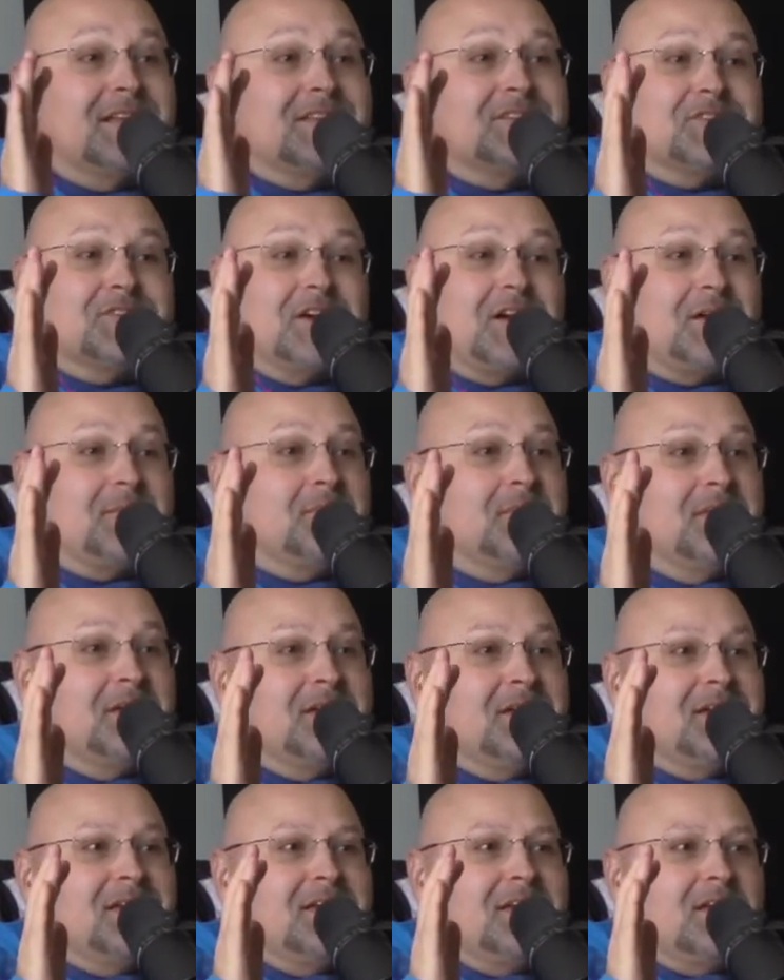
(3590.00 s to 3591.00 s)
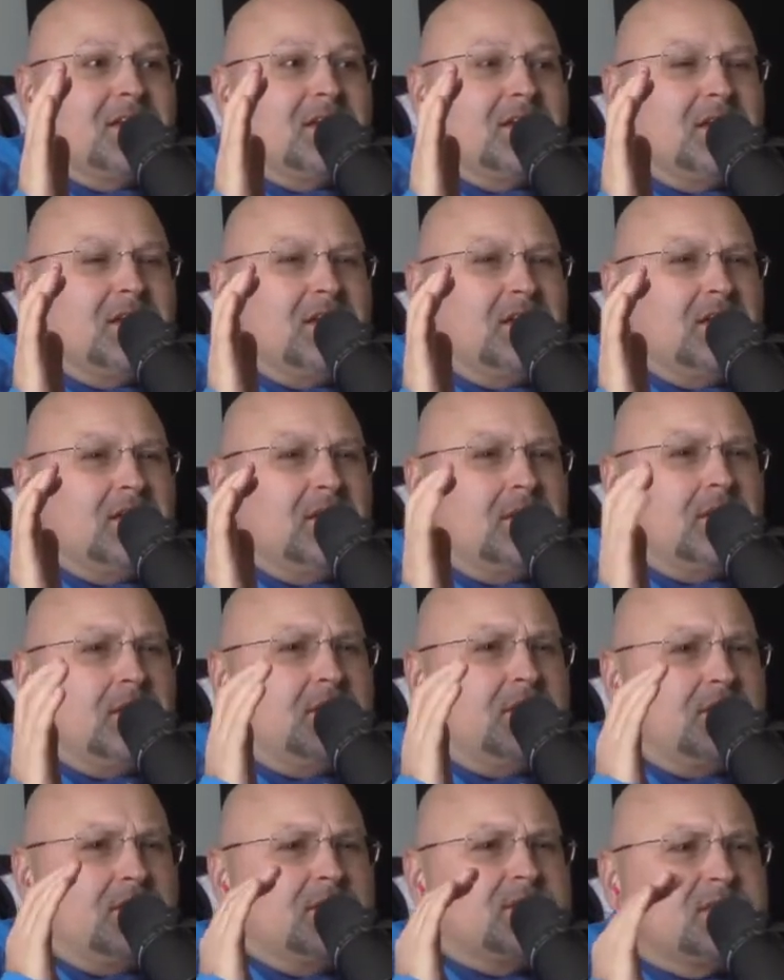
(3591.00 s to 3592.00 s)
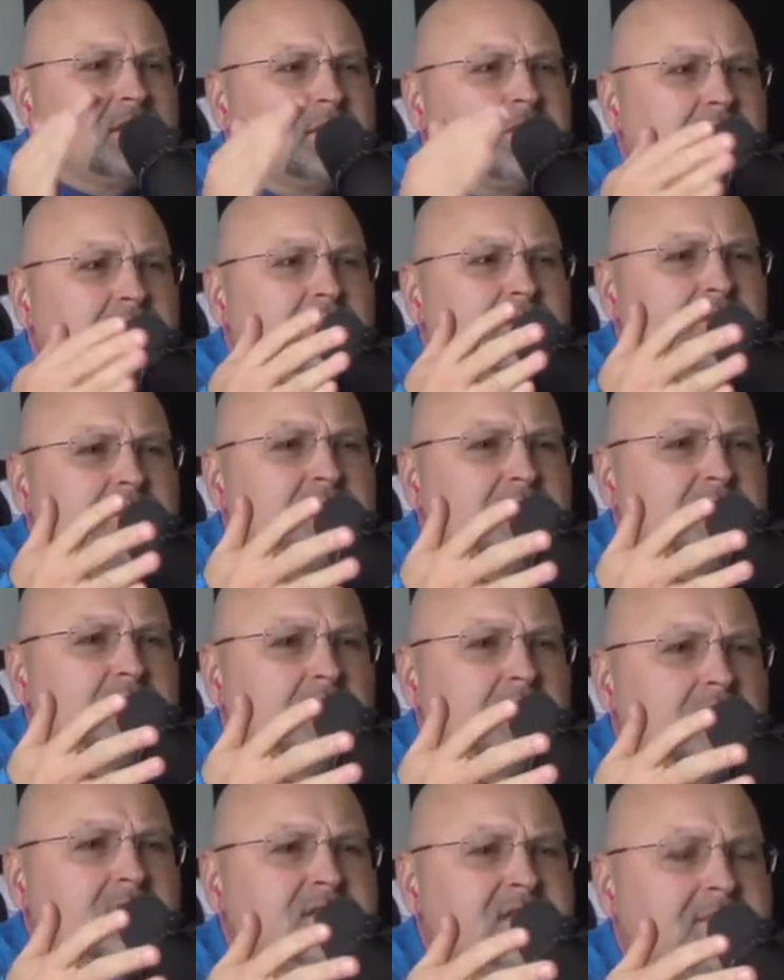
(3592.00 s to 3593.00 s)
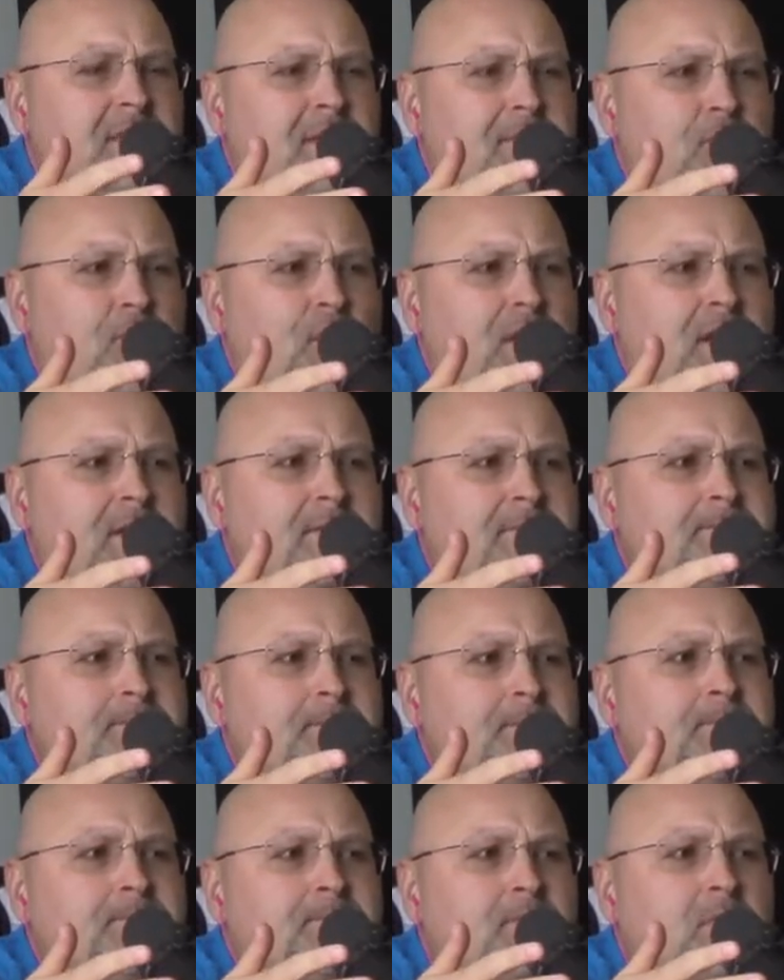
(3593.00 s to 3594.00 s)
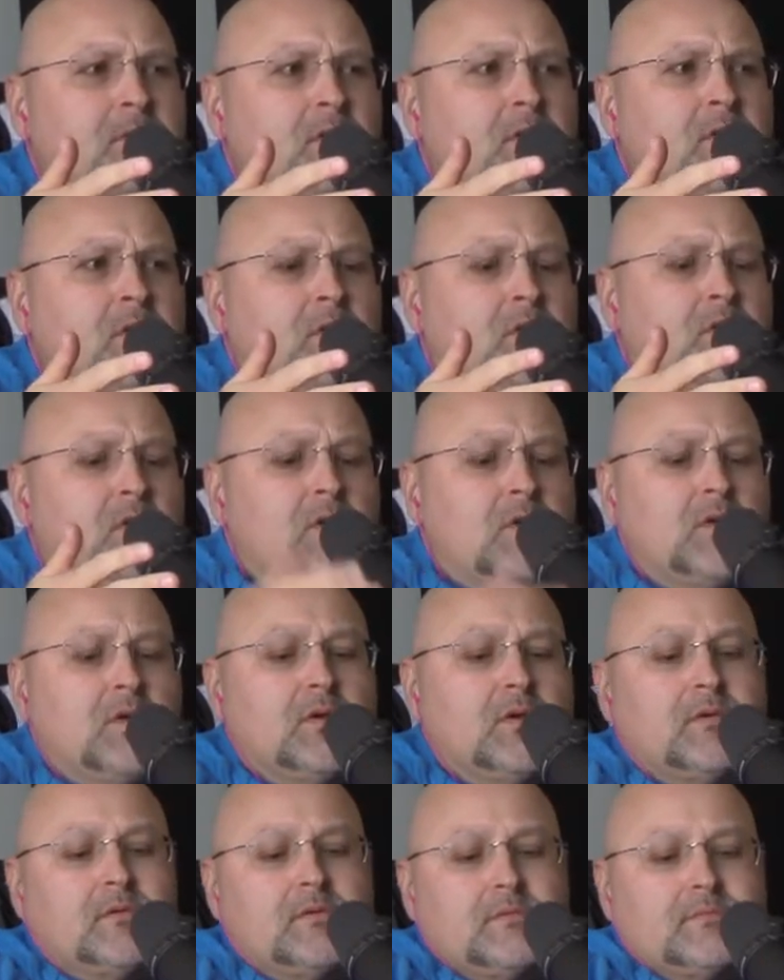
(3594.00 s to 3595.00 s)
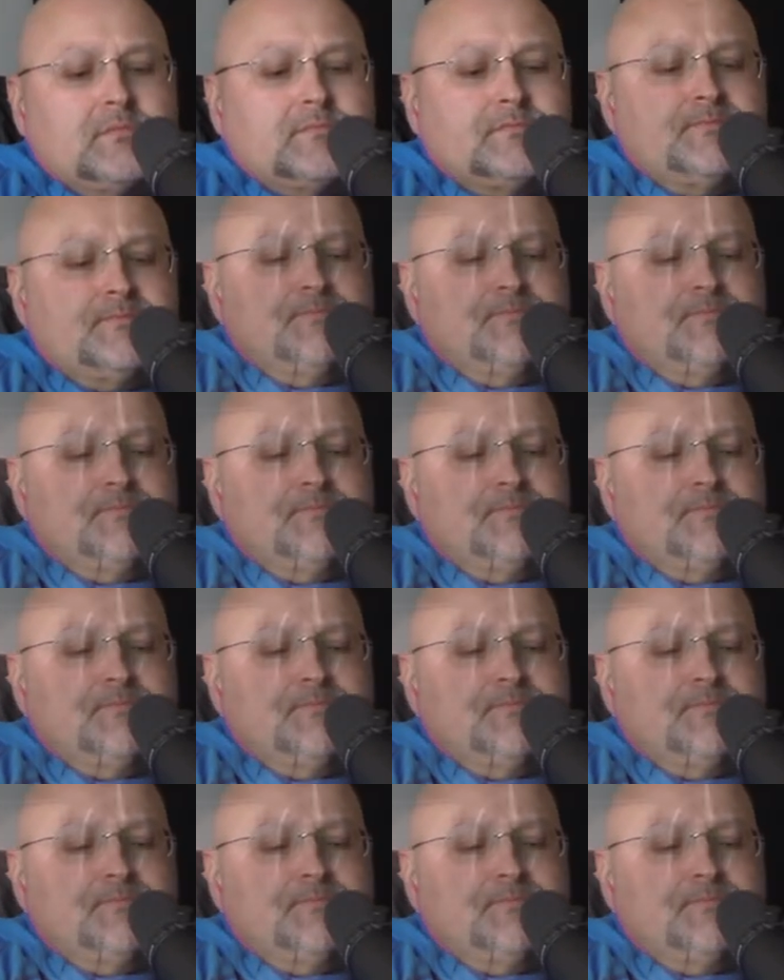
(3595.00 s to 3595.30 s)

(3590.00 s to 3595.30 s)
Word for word: job do you see? Do you see, understand my point? I do. I mean, the Carlin bit of